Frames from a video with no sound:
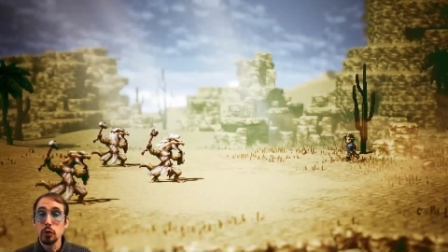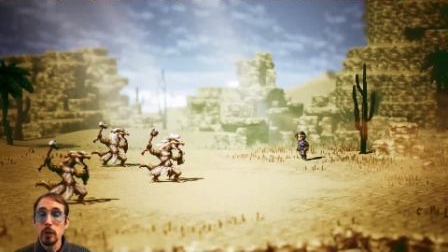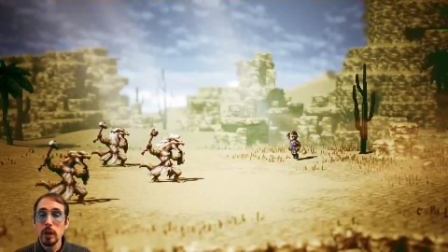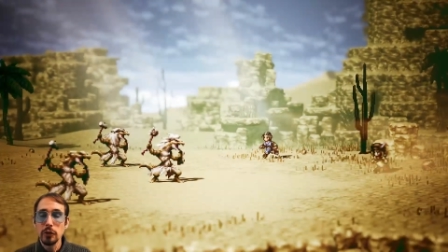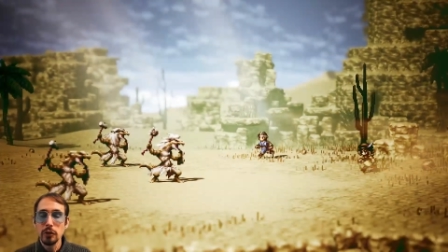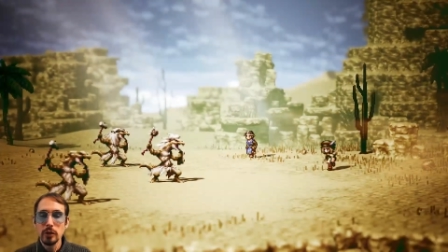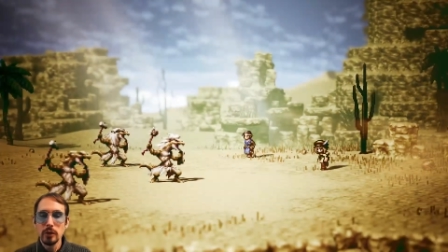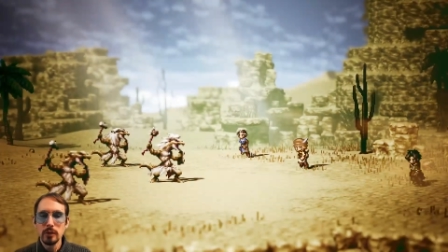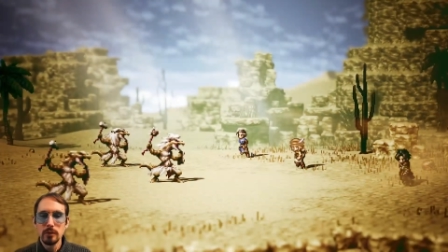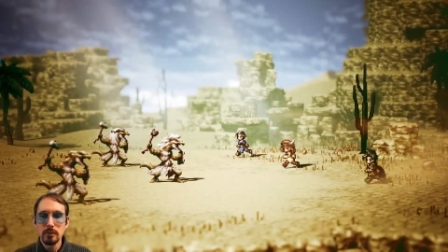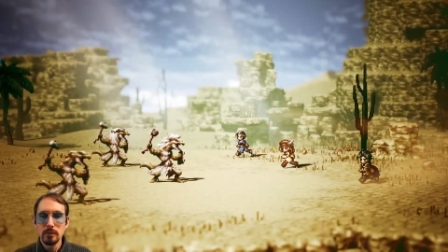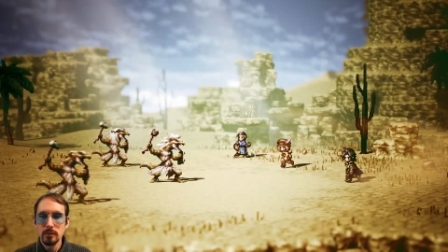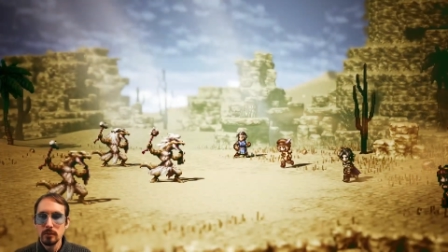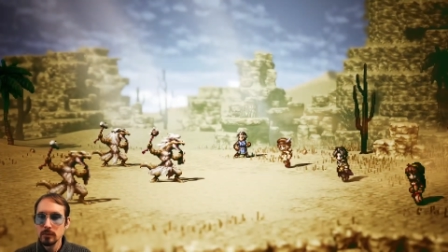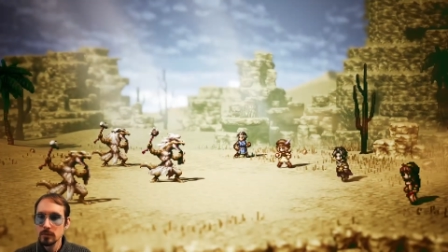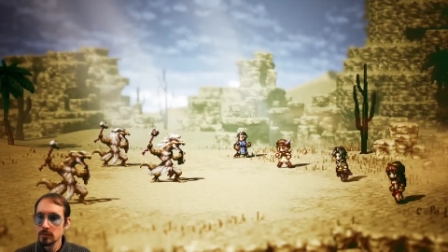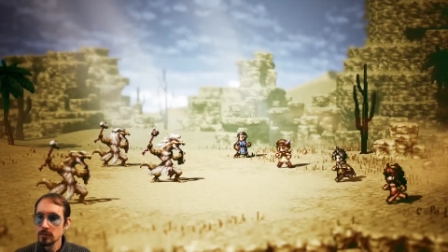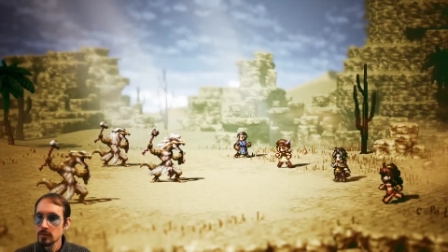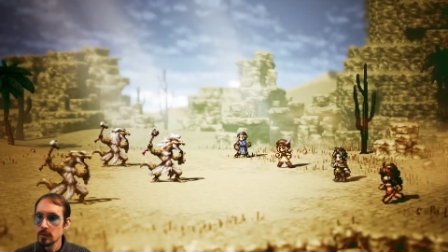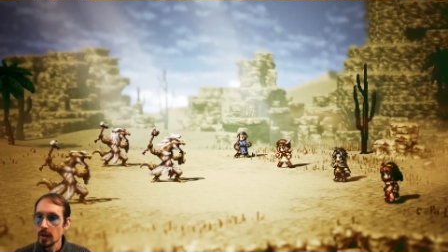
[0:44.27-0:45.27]
for treasure
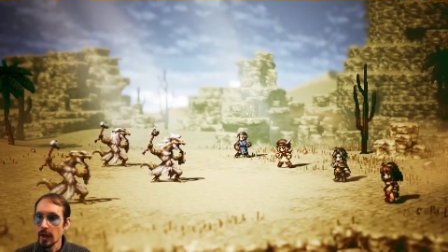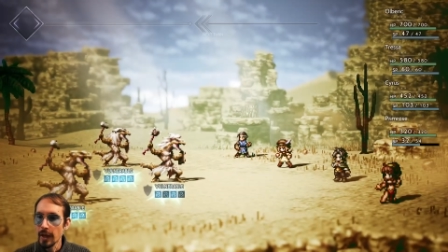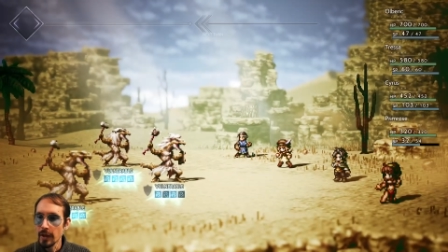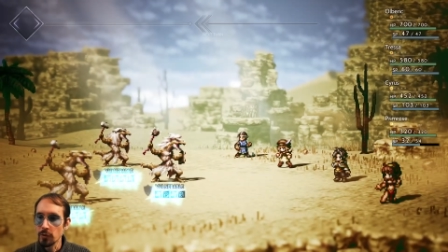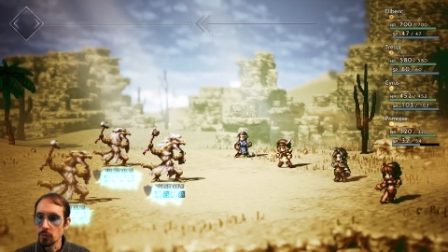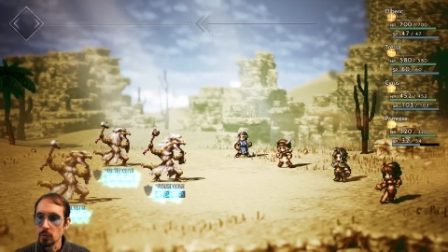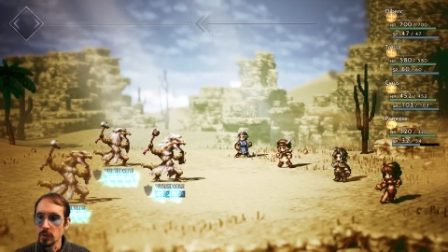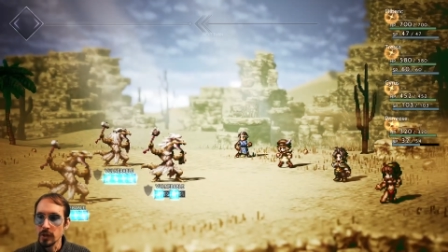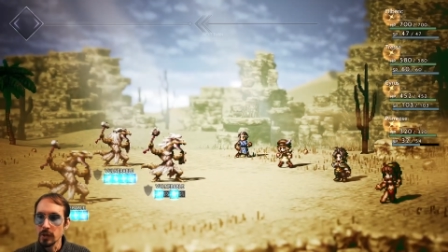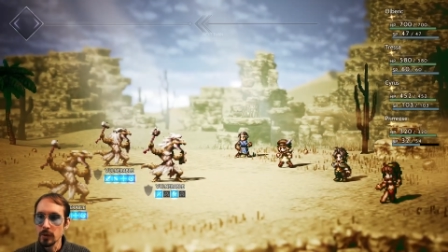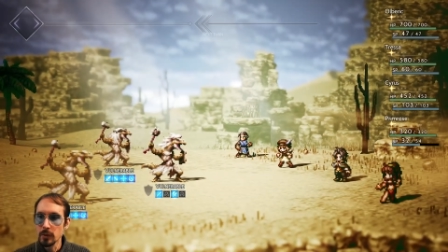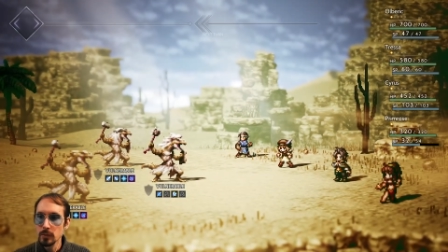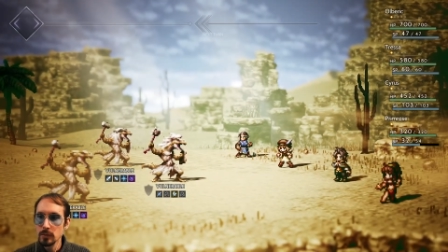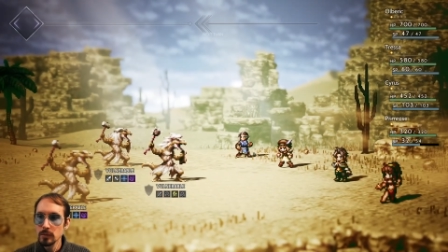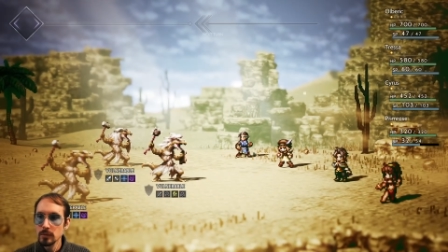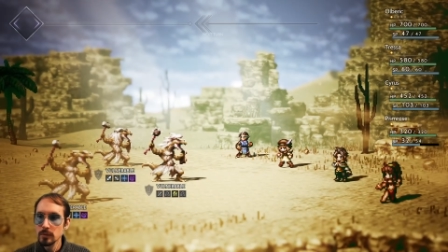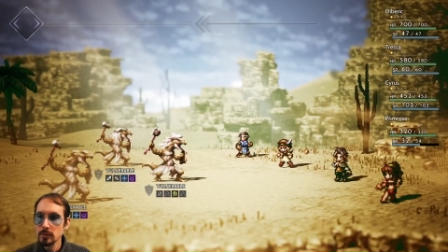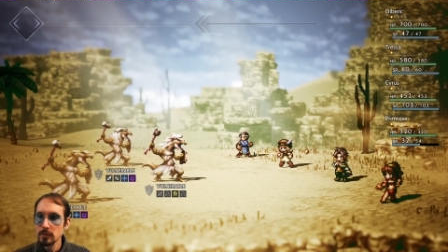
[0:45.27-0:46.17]
as we go.